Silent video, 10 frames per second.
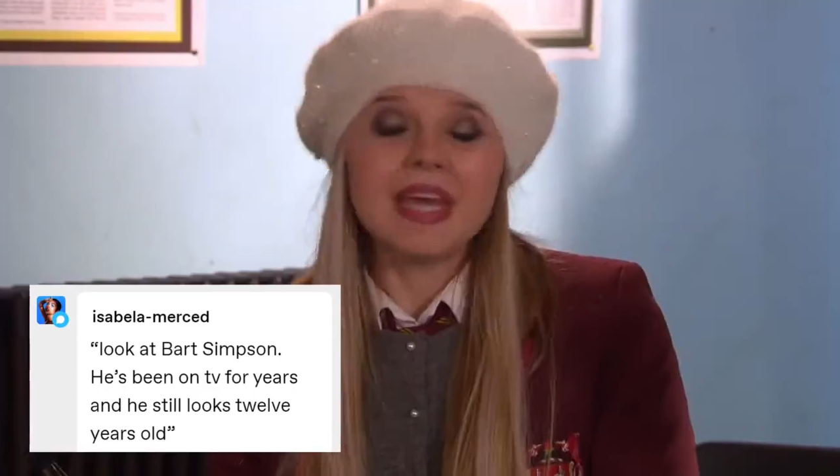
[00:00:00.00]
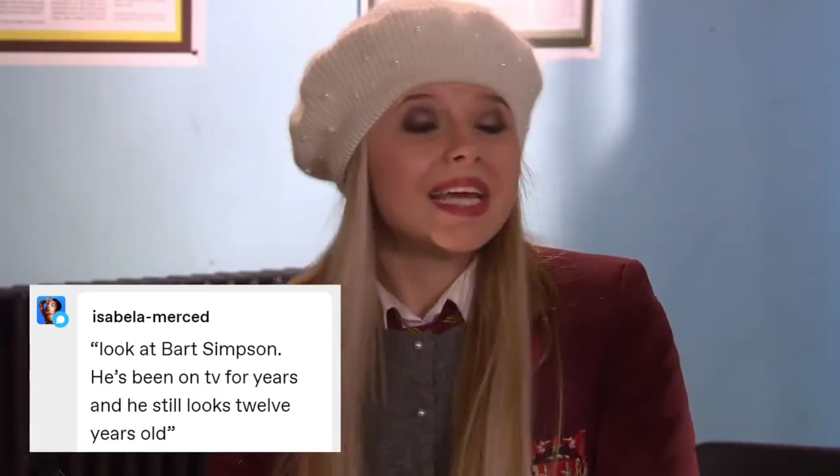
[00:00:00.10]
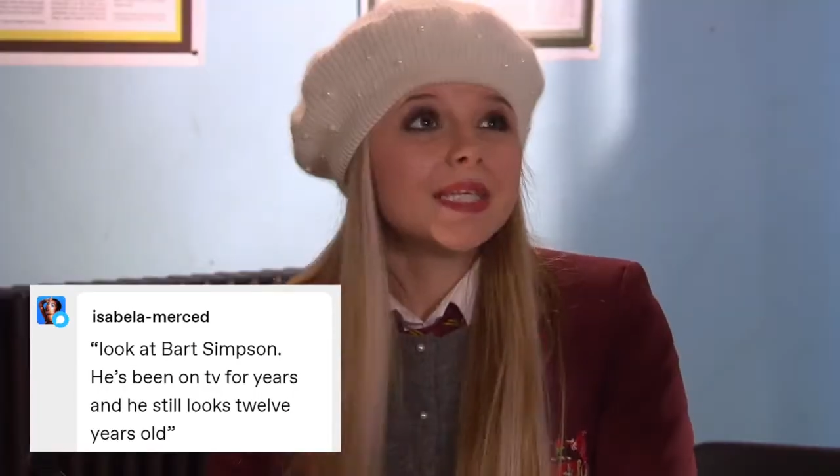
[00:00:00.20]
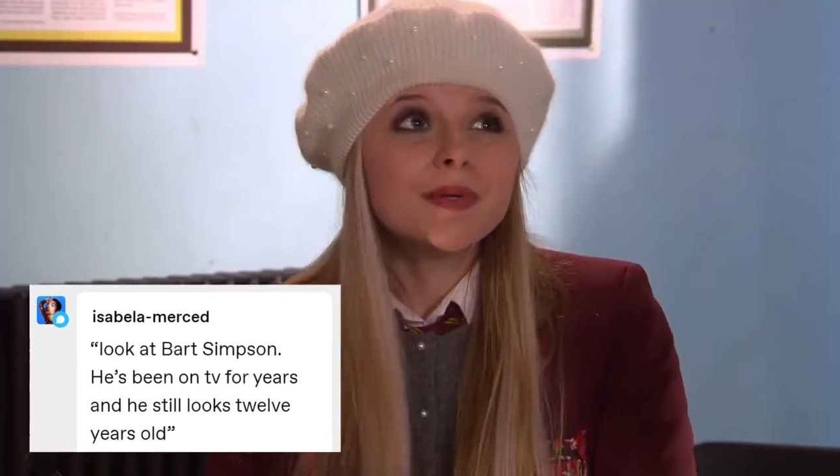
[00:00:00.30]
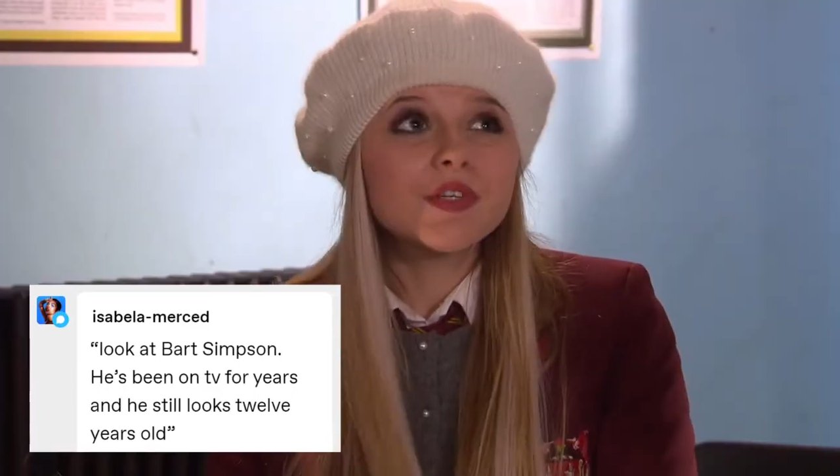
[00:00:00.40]

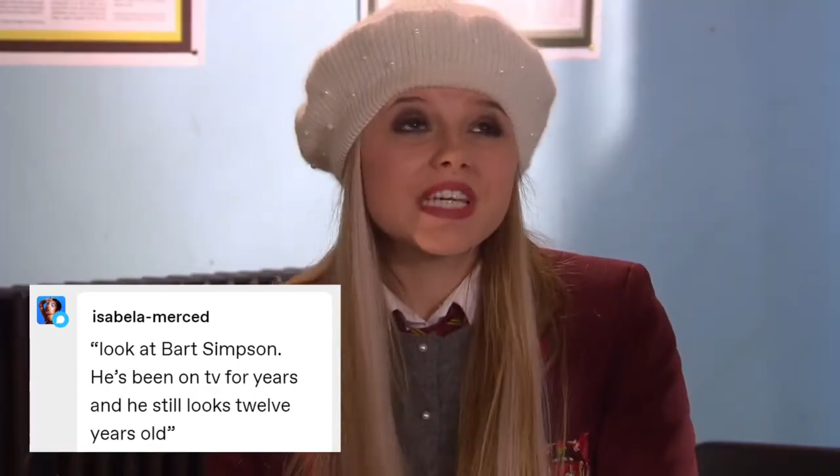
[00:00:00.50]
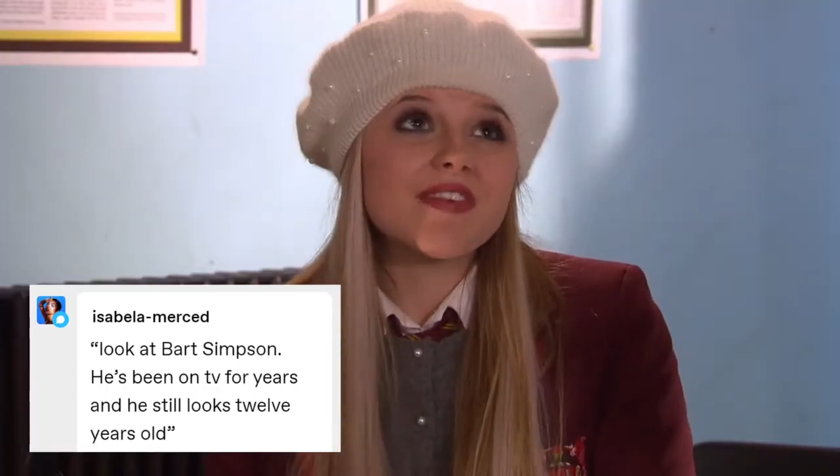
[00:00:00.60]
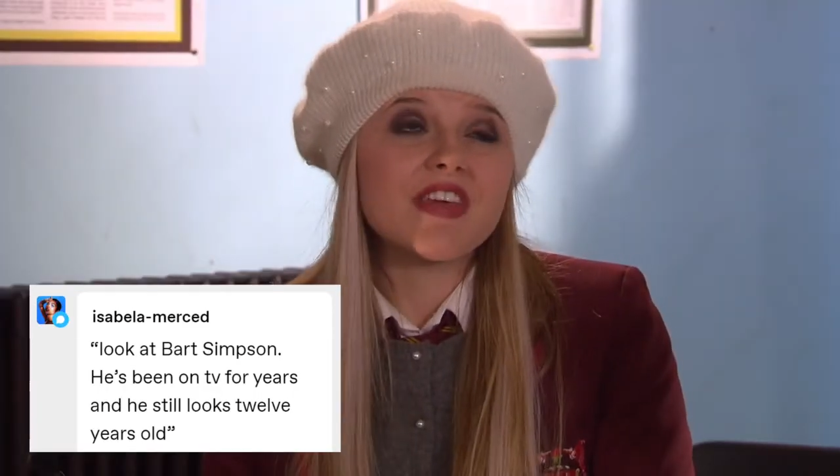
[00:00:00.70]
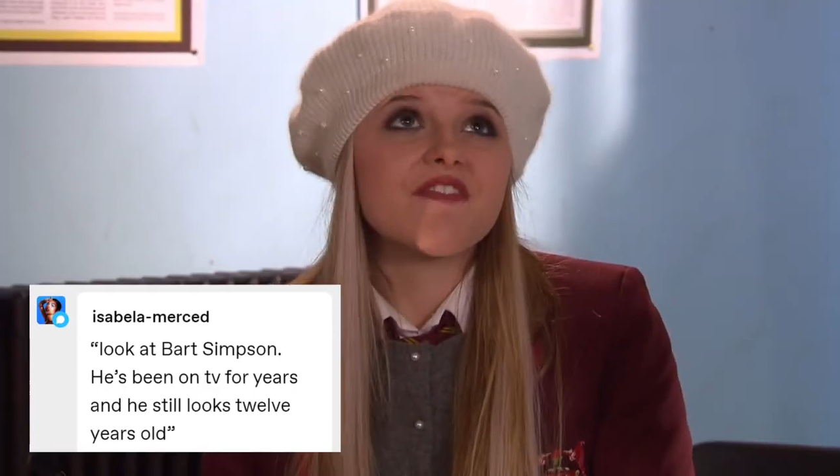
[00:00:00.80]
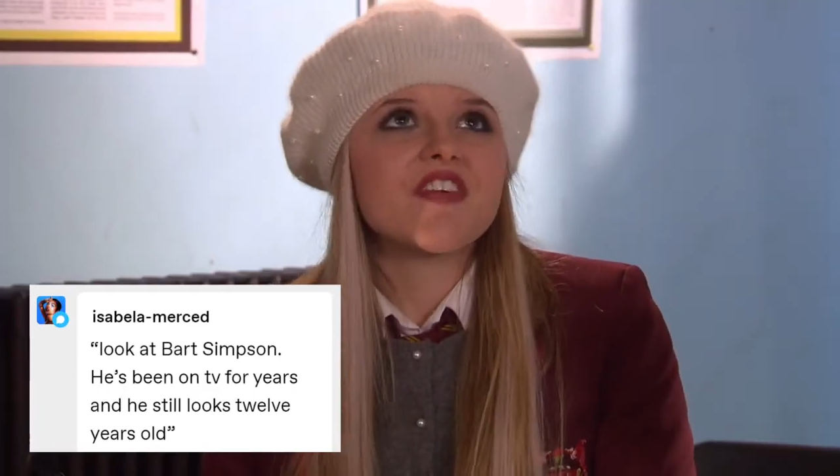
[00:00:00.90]
been on
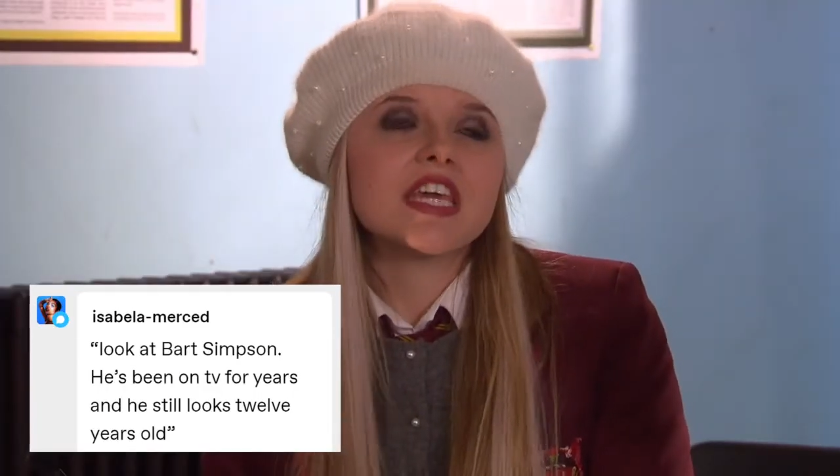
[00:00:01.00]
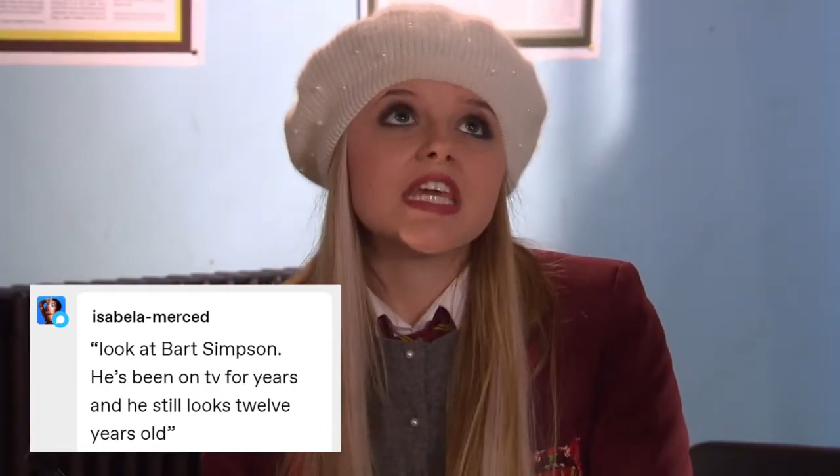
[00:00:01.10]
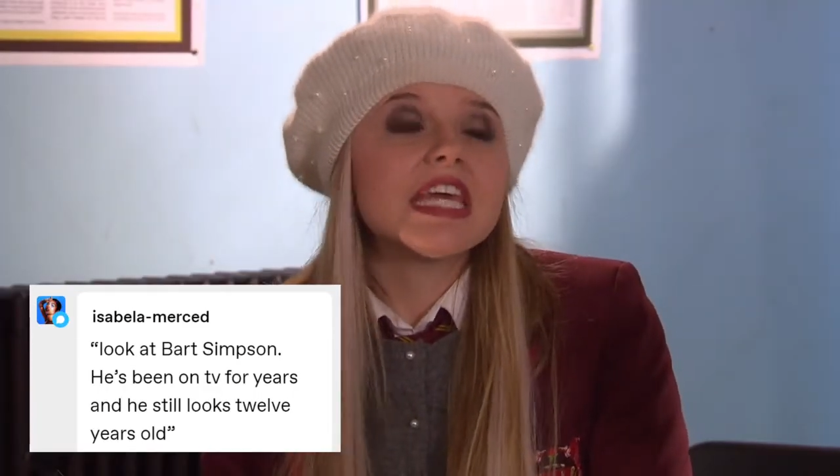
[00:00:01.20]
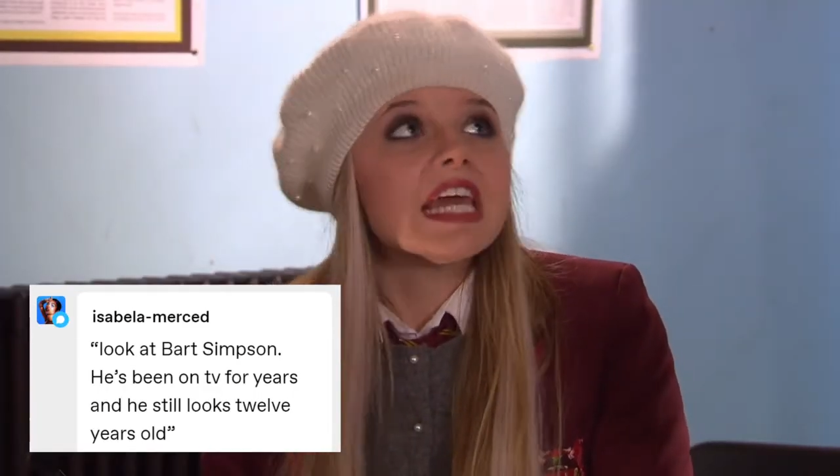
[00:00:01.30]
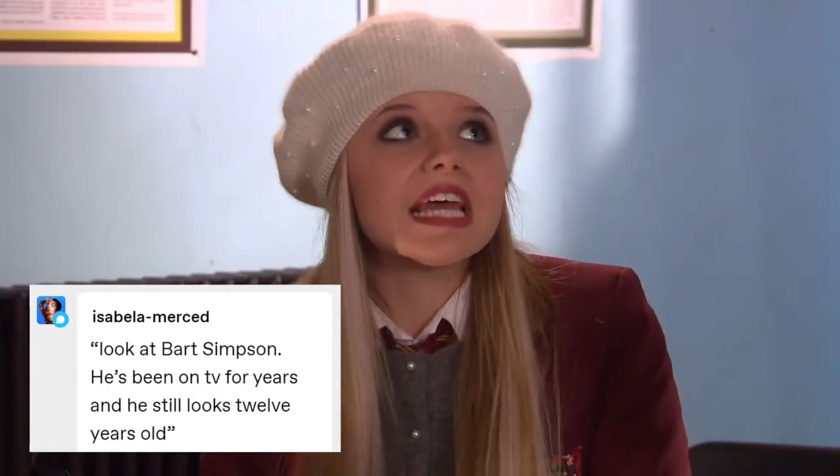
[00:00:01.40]
TV for
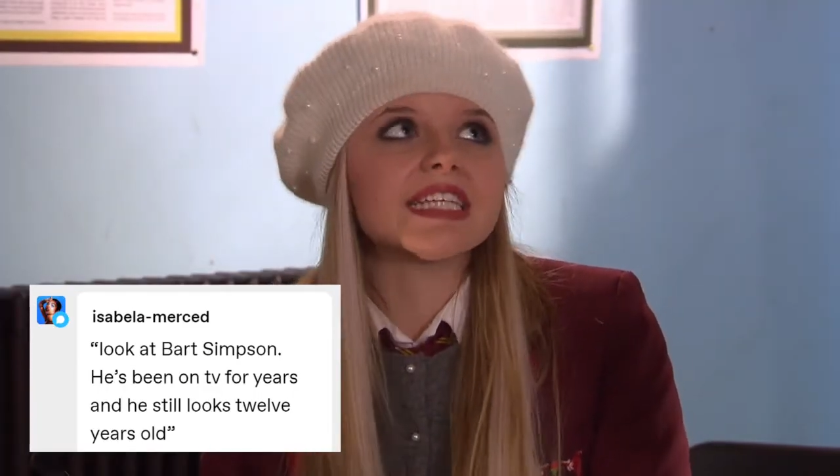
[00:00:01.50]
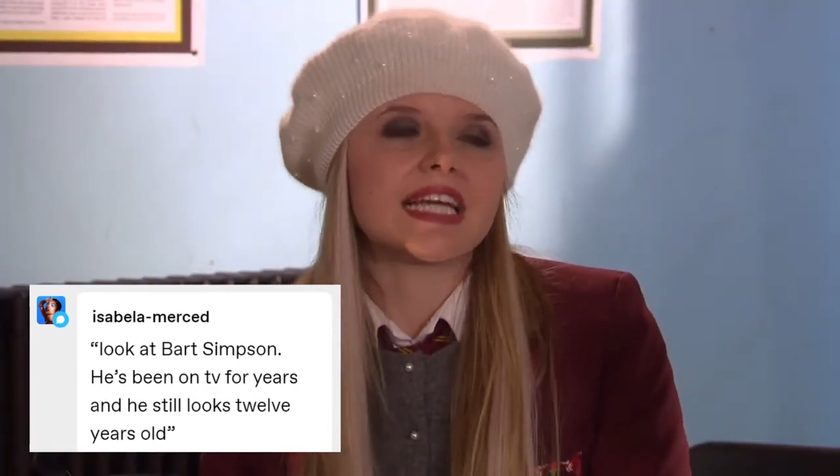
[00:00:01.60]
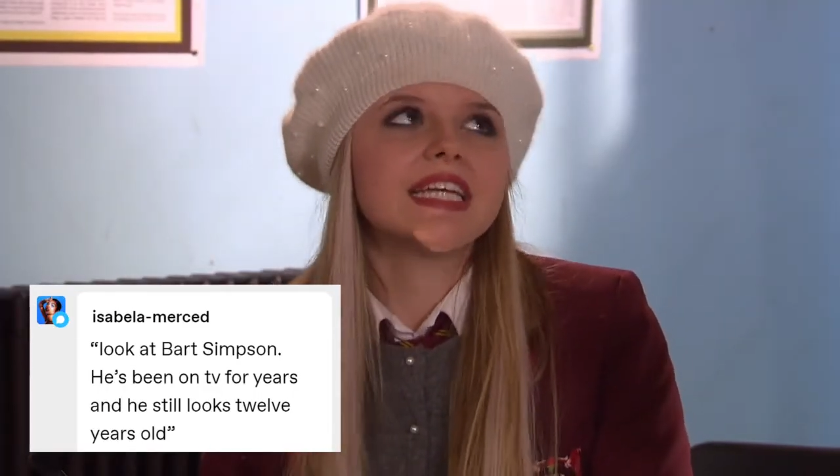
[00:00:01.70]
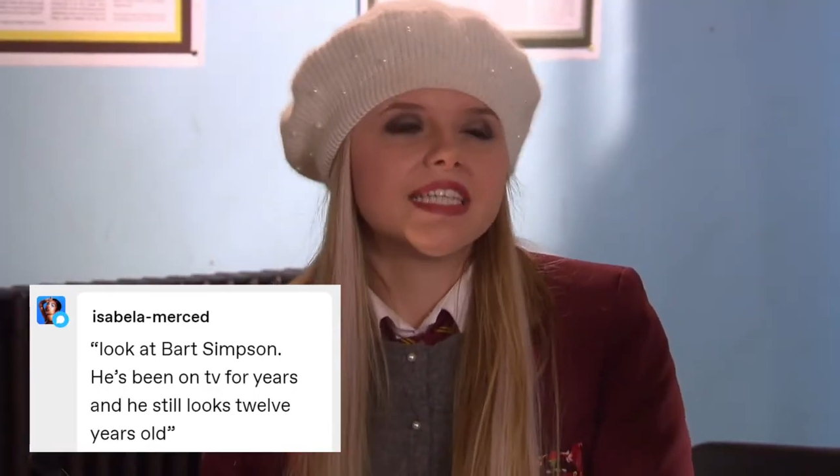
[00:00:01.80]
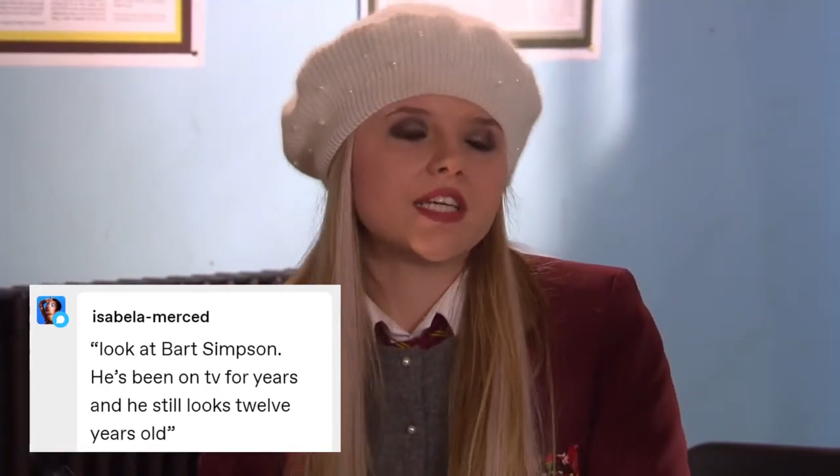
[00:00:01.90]
years and
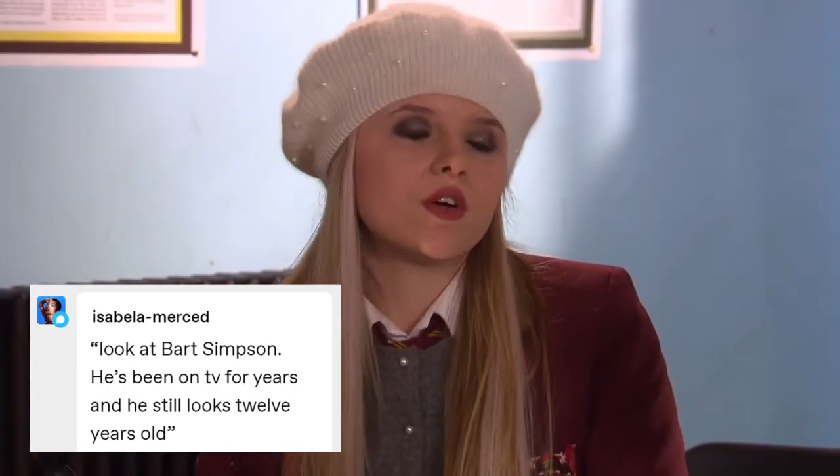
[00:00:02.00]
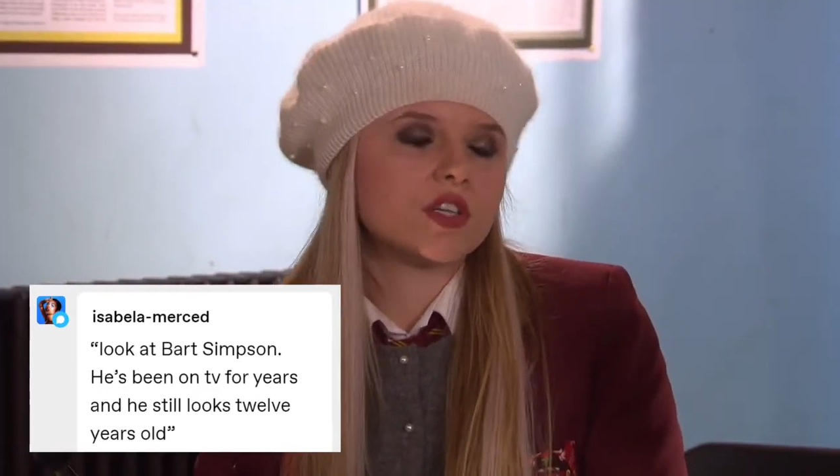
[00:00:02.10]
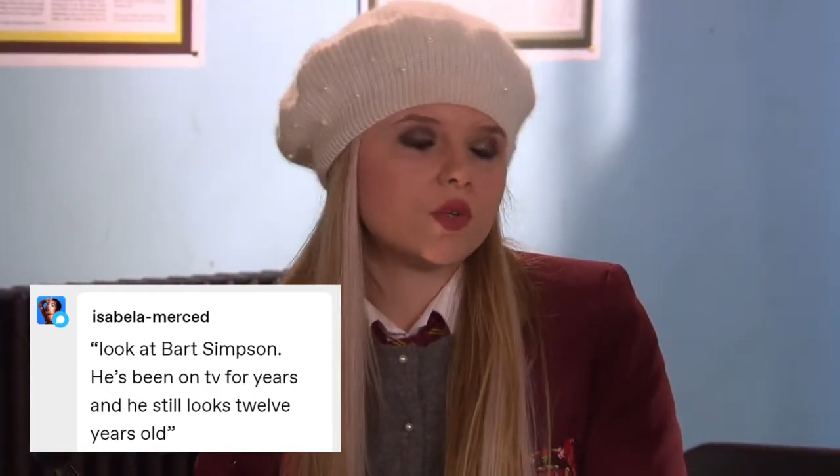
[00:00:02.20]
he still looks 12